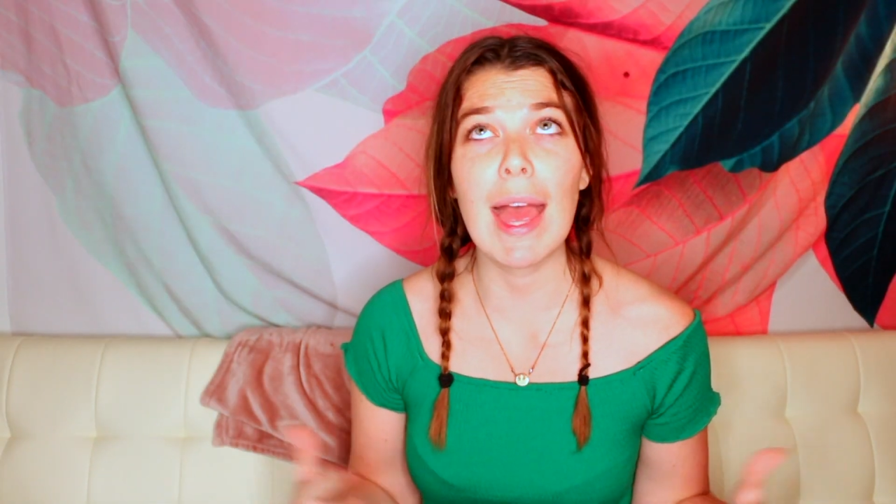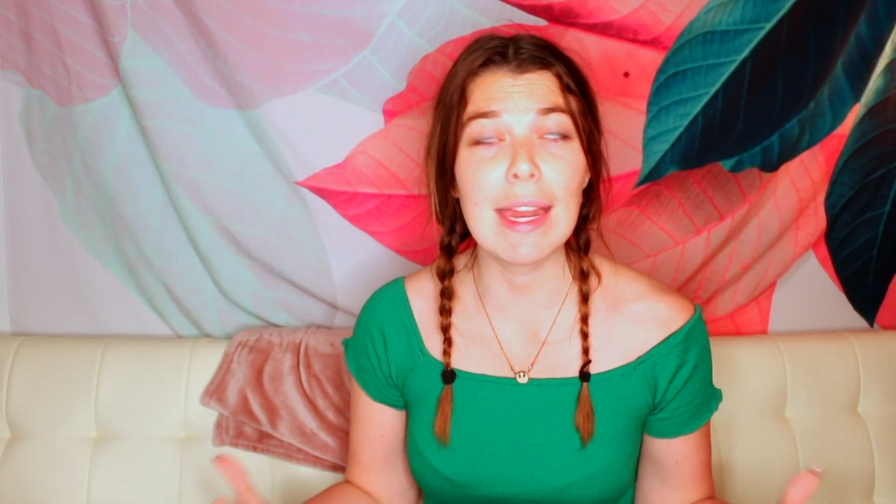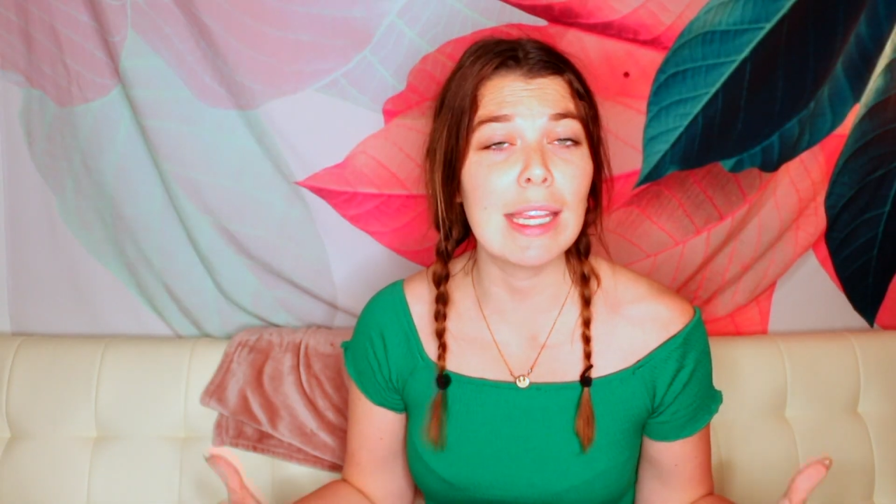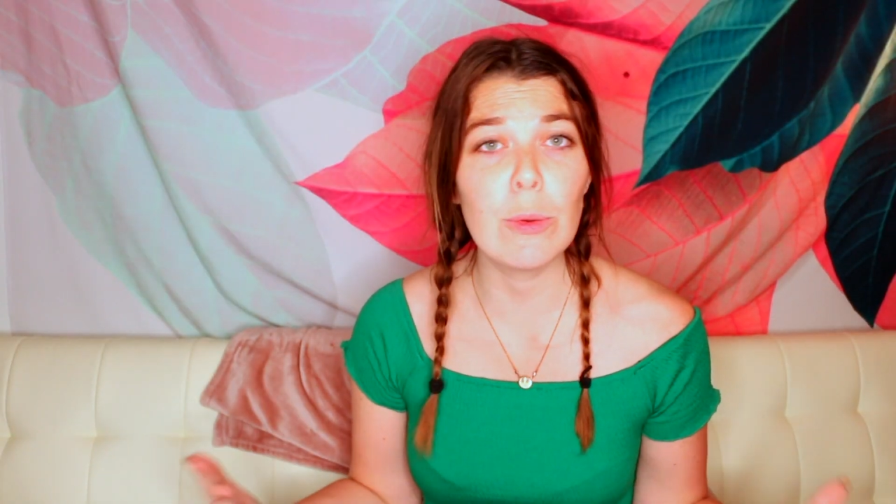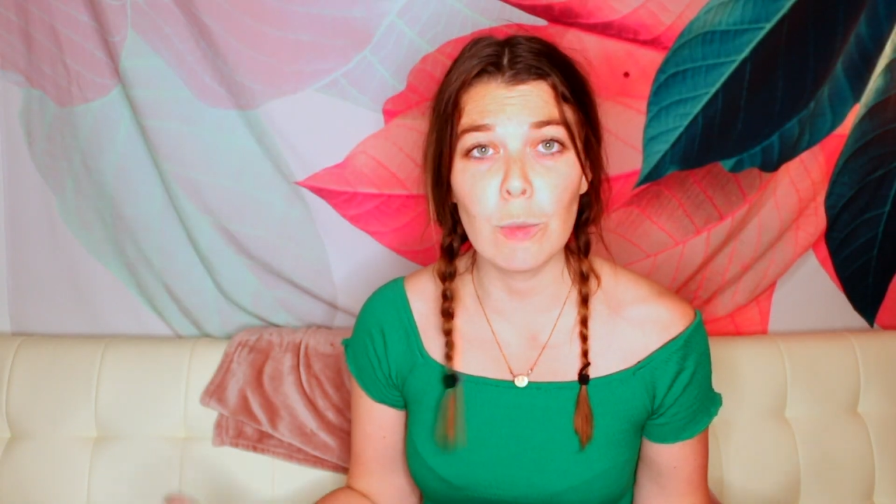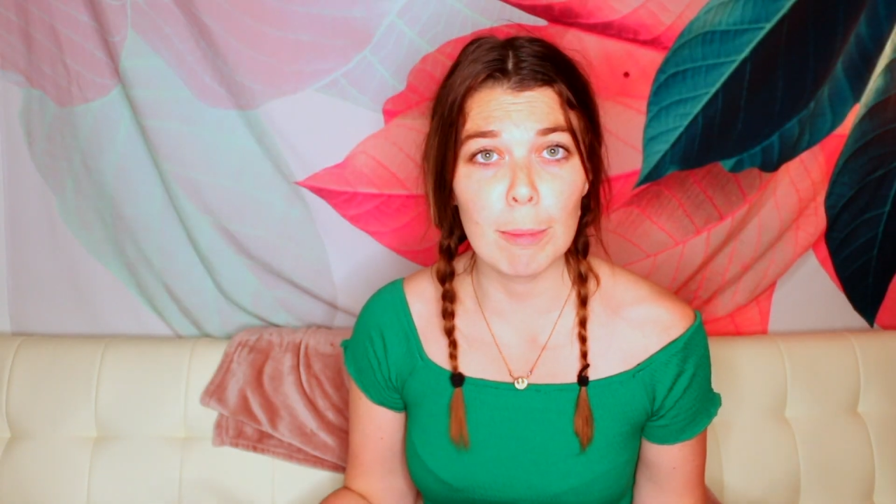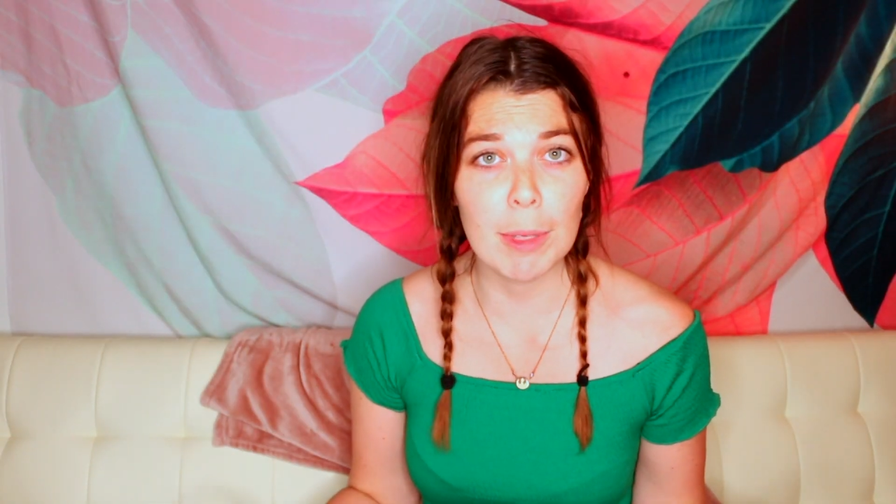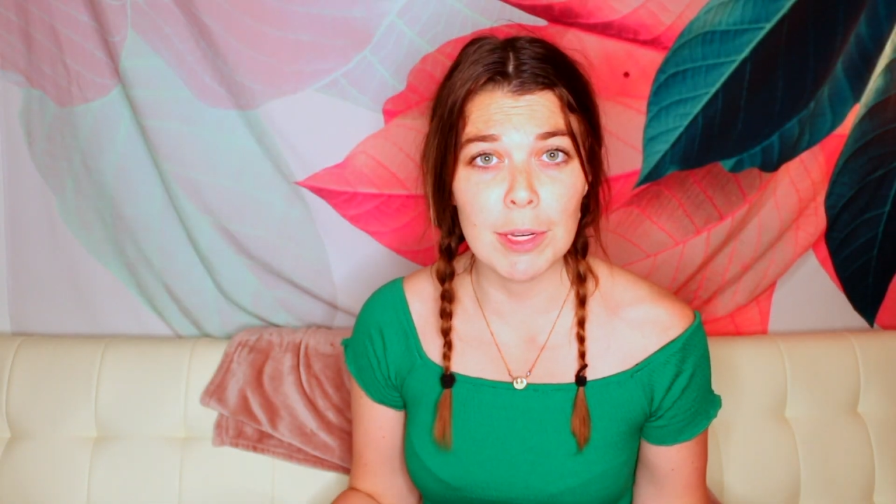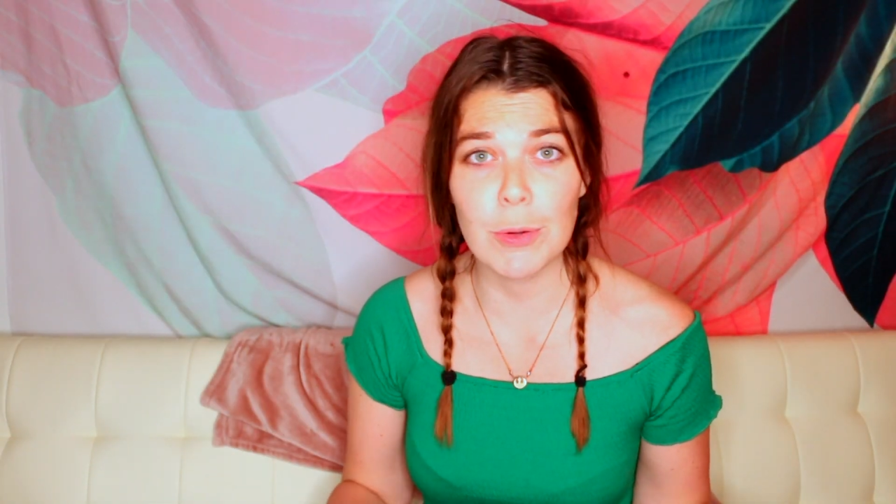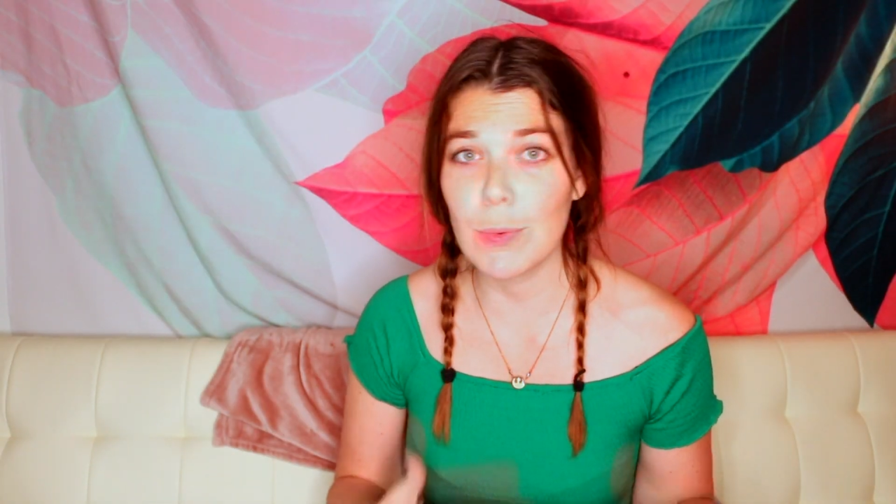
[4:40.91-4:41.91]
any
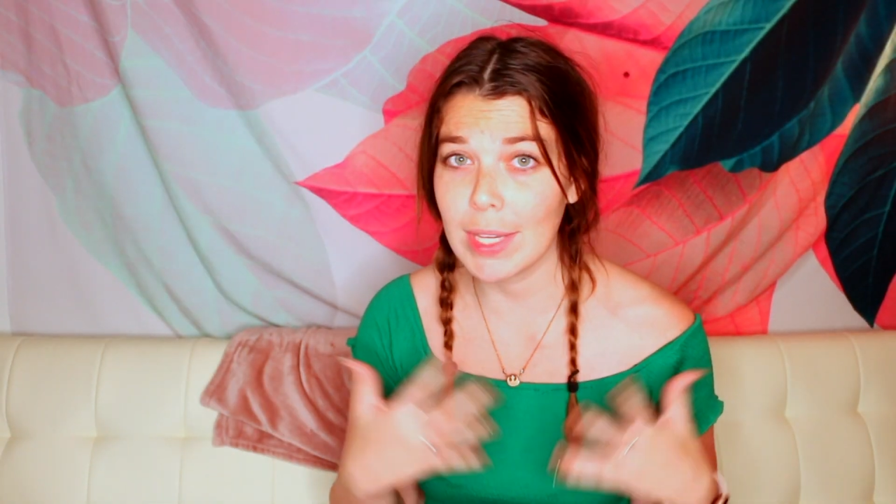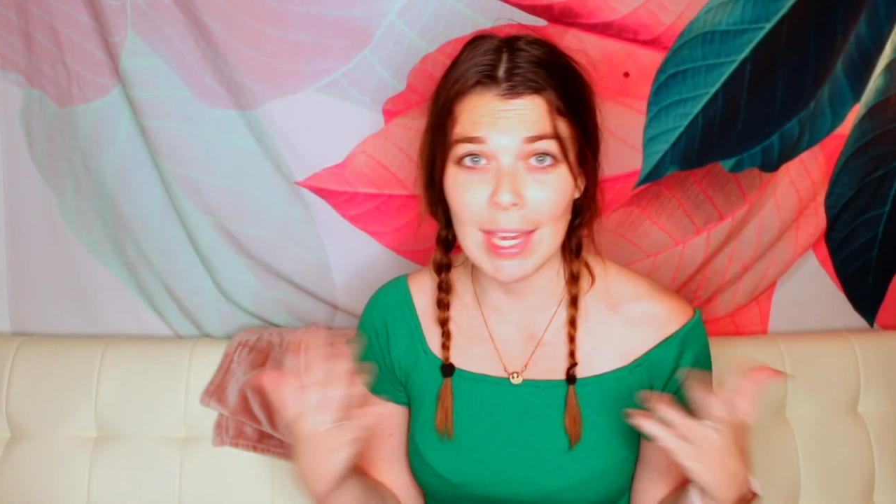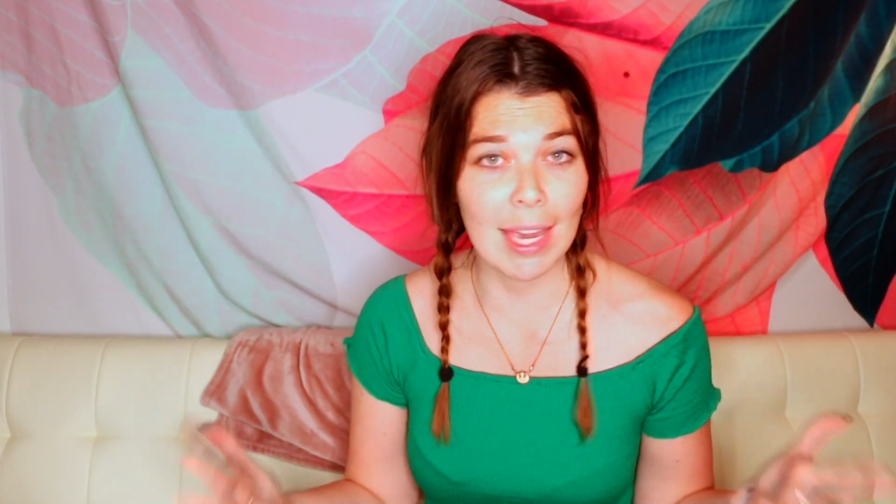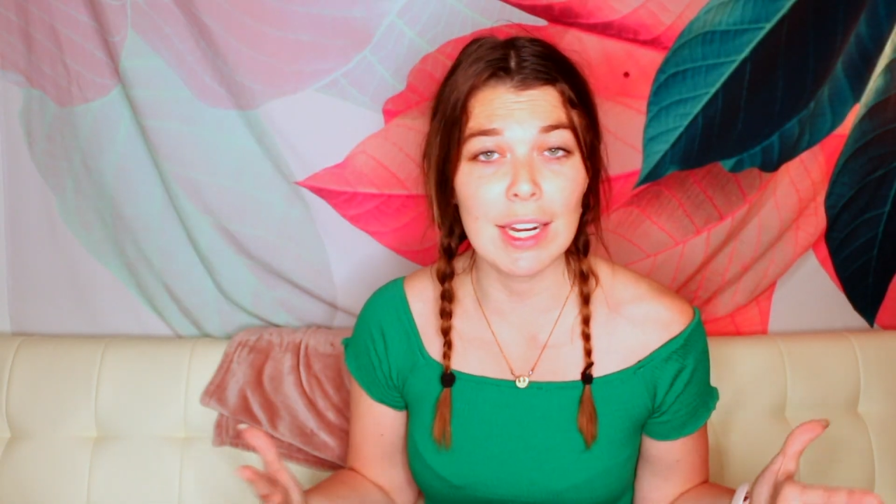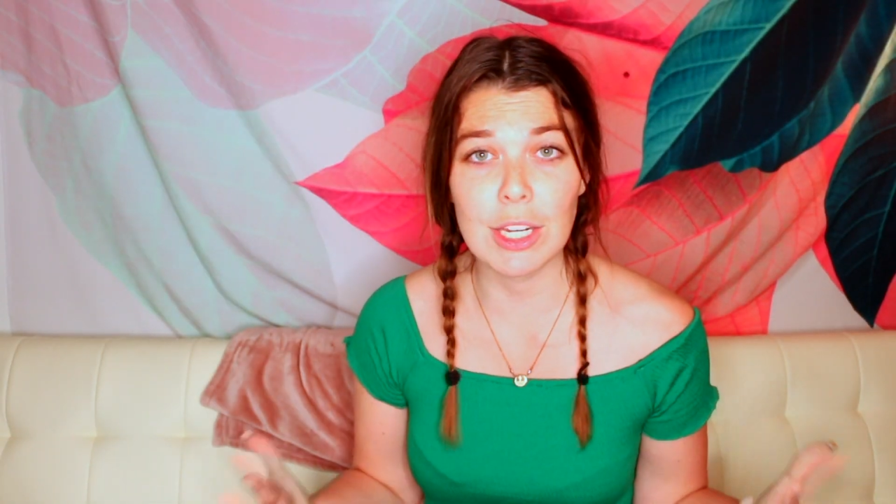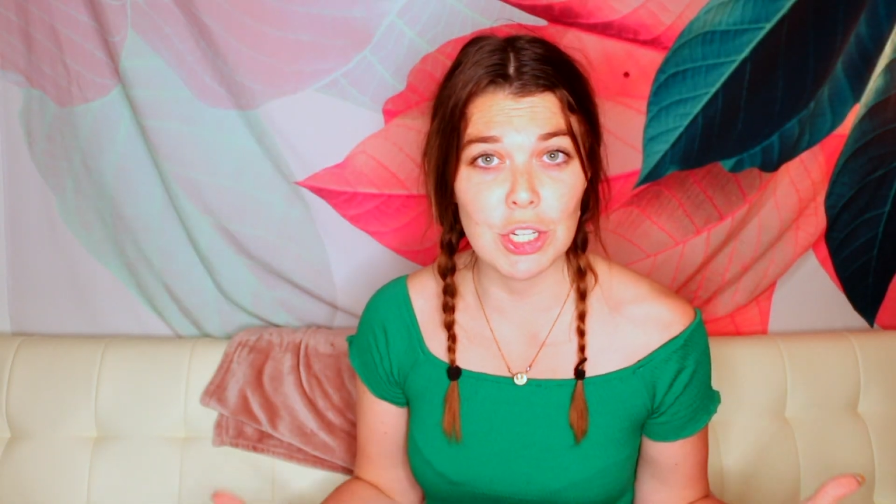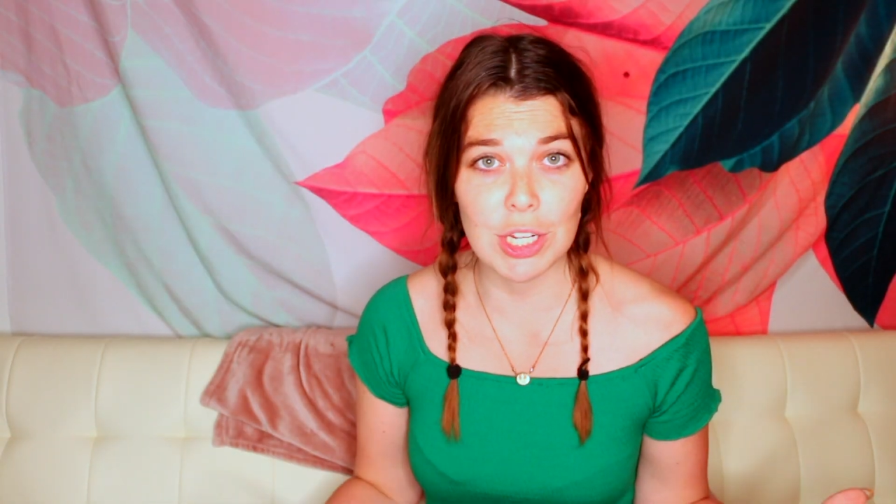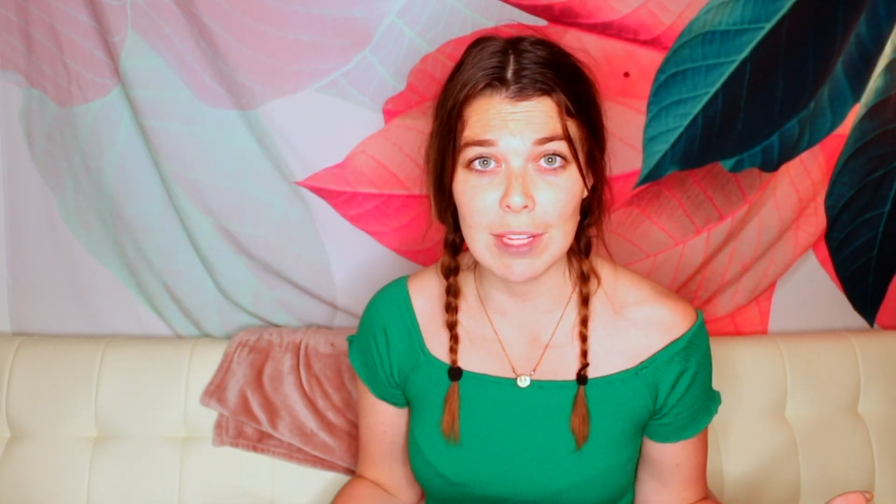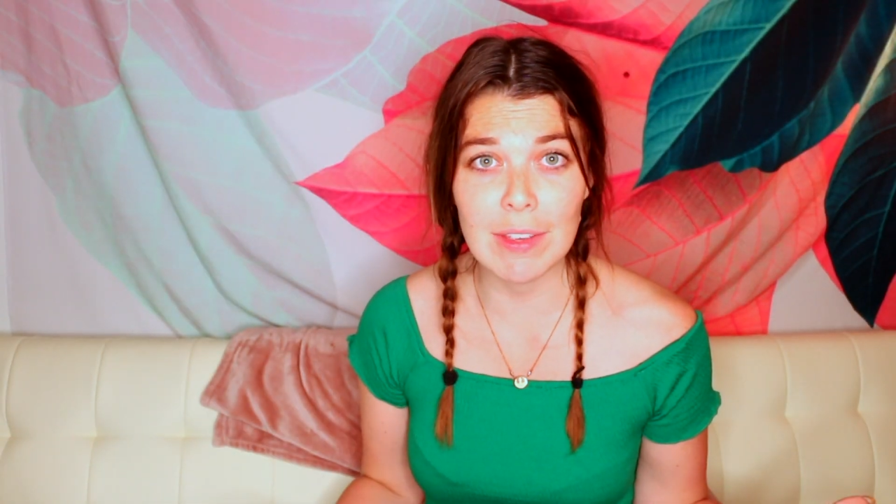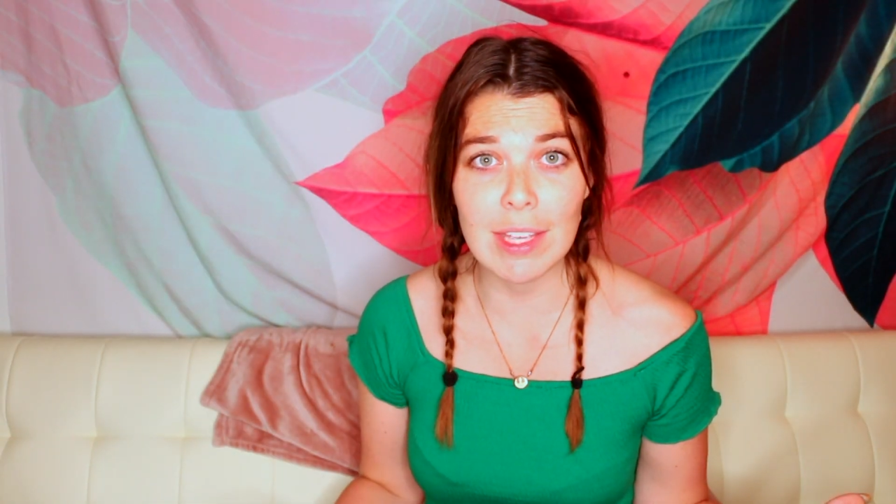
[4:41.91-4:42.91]
woman who can't
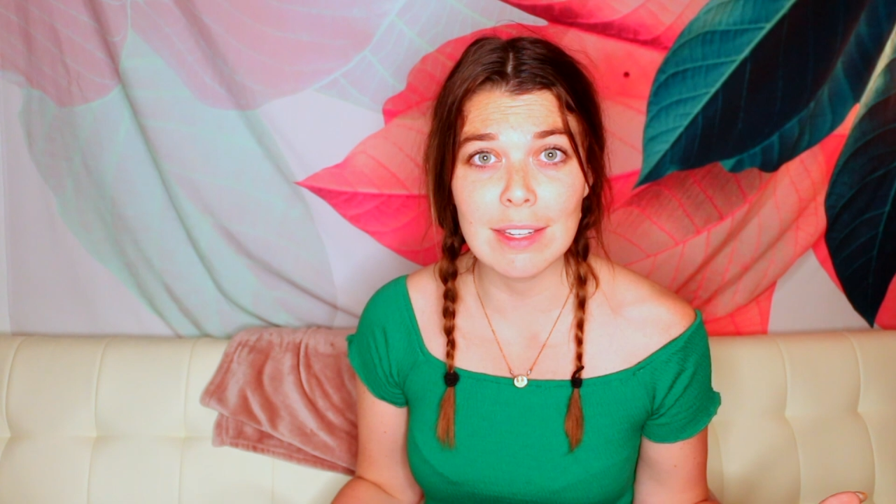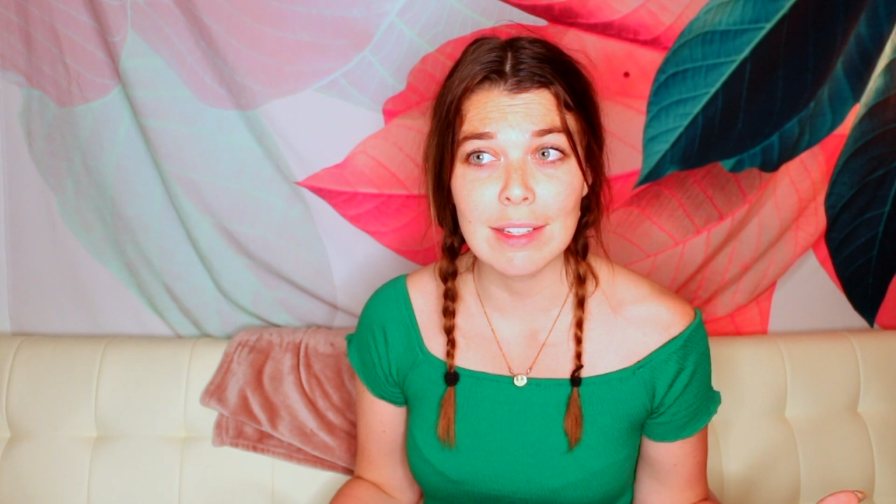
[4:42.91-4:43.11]
achieve it